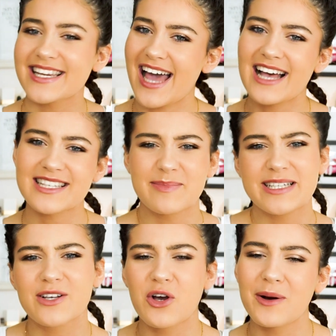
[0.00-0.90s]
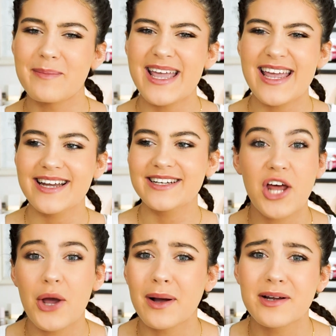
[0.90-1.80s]
gonna ask me to come in, you
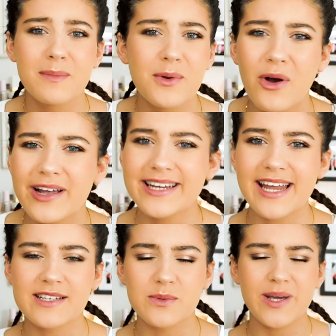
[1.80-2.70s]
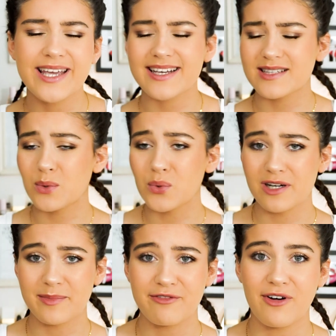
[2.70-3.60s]
know, I'm gonna be working next week, it's all
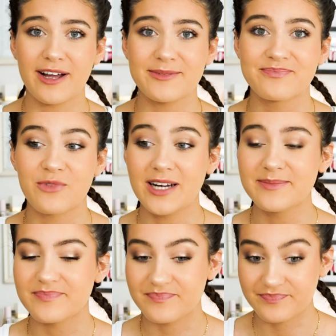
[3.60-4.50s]
gonna be fine, right?